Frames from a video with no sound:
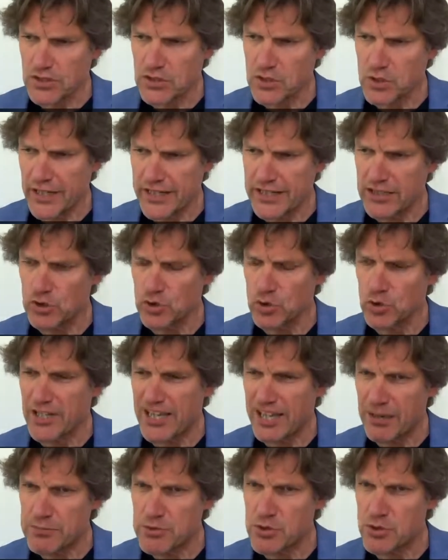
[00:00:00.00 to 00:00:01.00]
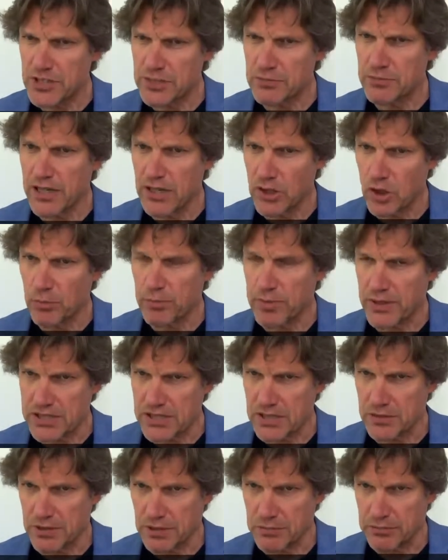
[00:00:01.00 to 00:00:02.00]
trying to capture it by all
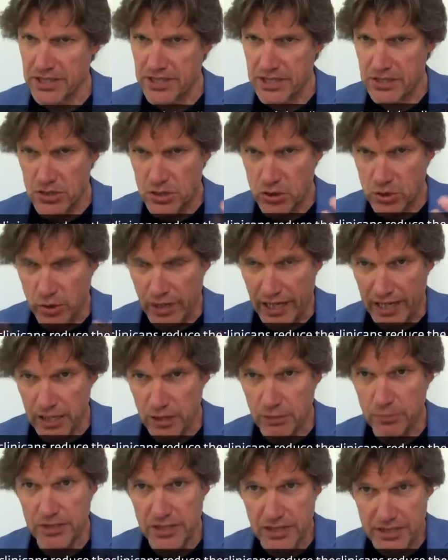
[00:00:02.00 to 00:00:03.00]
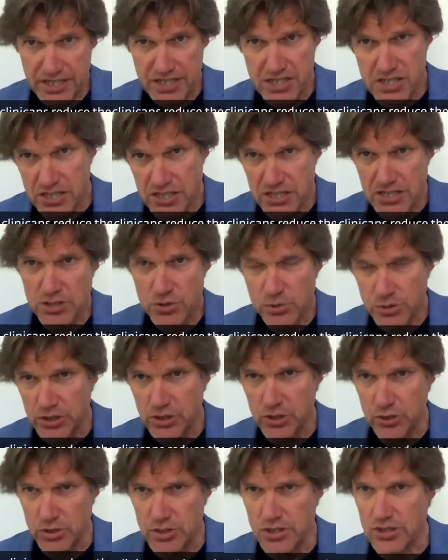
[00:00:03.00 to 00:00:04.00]
possible means to help clinicians
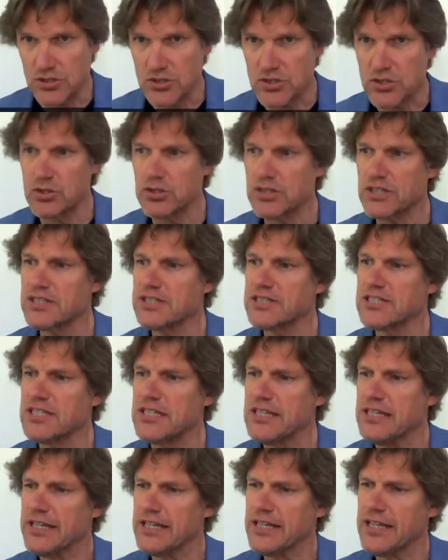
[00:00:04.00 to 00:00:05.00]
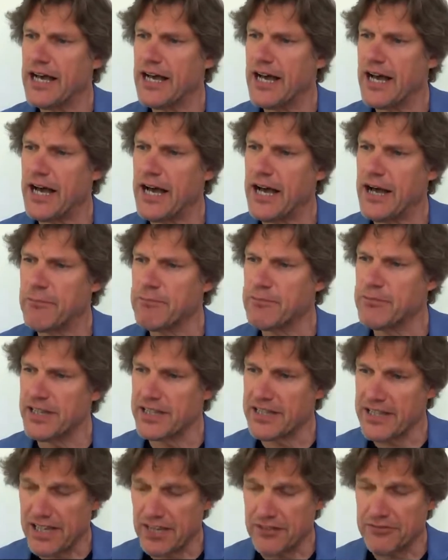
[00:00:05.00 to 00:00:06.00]
reduce the uncertainty
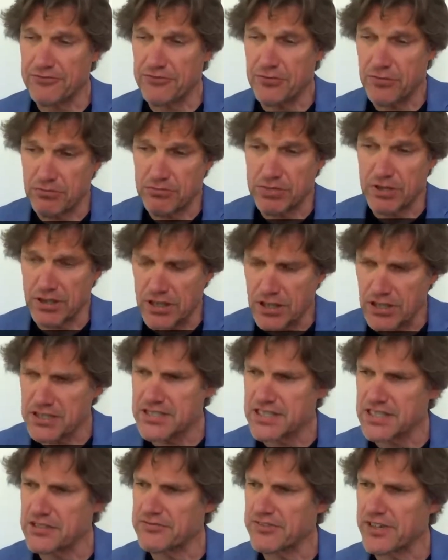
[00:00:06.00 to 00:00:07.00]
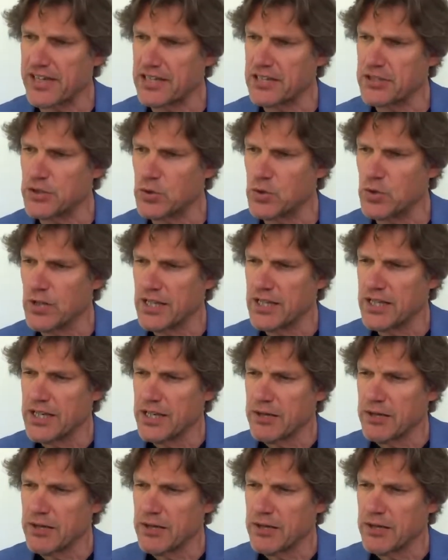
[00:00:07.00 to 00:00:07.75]
and have prognostic value.